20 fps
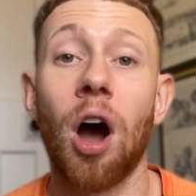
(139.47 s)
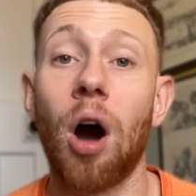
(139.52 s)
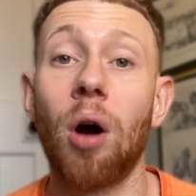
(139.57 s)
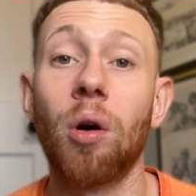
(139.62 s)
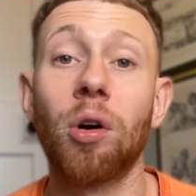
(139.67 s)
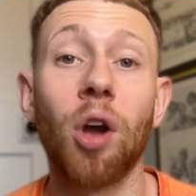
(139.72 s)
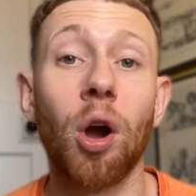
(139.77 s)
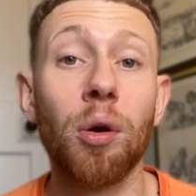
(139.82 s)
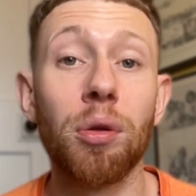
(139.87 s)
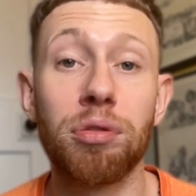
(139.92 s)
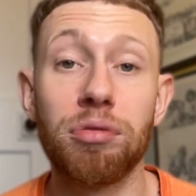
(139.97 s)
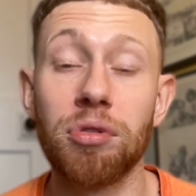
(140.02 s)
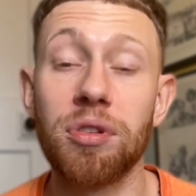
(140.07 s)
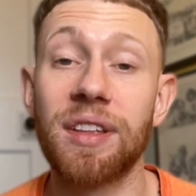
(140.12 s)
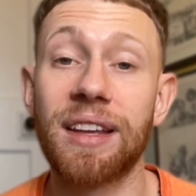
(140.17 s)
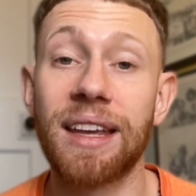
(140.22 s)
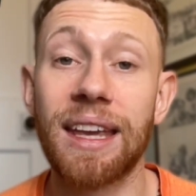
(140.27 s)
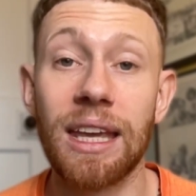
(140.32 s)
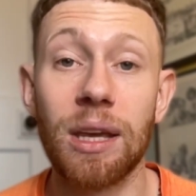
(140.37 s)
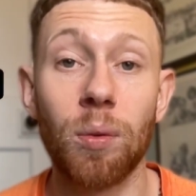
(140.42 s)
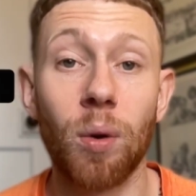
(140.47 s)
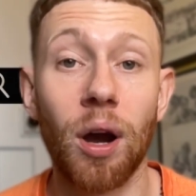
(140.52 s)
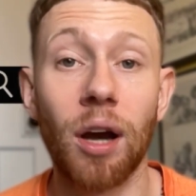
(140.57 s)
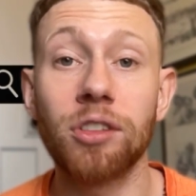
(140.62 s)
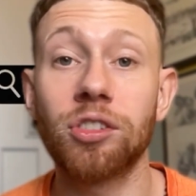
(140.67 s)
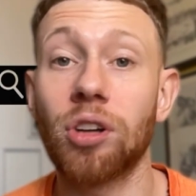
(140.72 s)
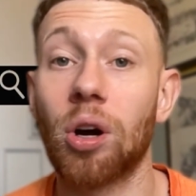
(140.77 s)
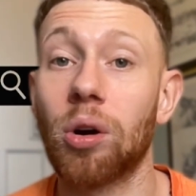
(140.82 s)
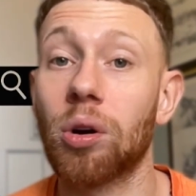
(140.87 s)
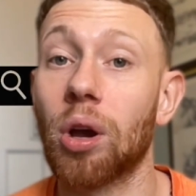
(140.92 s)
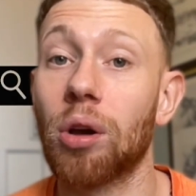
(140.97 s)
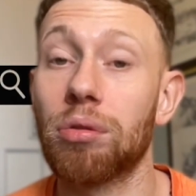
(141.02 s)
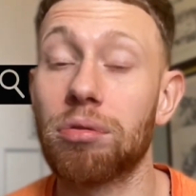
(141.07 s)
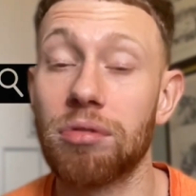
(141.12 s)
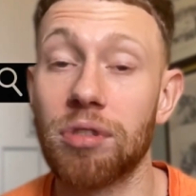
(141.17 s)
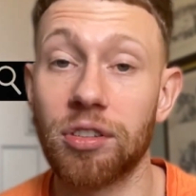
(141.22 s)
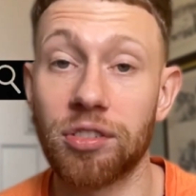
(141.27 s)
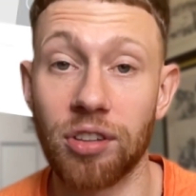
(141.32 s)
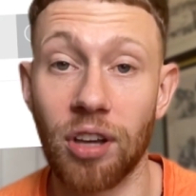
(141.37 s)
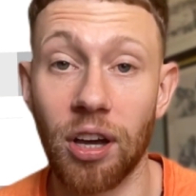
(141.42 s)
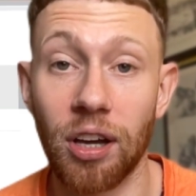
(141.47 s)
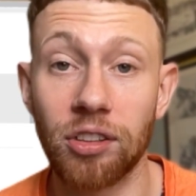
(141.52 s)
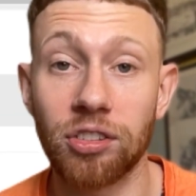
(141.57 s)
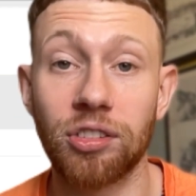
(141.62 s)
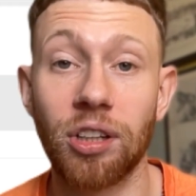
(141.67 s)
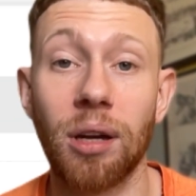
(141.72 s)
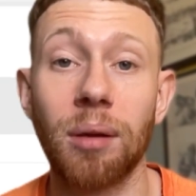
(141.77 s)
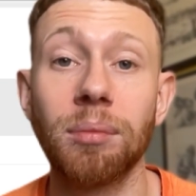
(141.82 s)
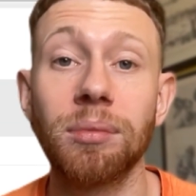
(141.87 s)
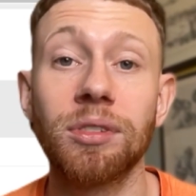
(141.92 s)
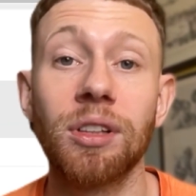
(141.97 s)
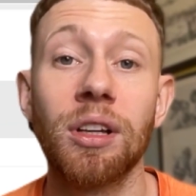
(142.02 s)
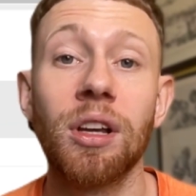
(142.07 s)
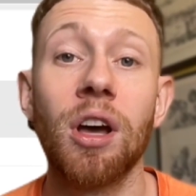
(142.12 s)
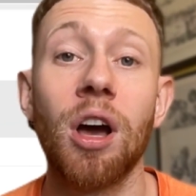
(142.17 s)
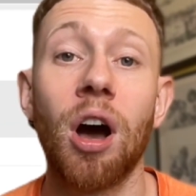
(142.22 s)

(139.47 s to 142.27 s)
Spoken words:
I'll go through the keywords, I'll go through the search terms,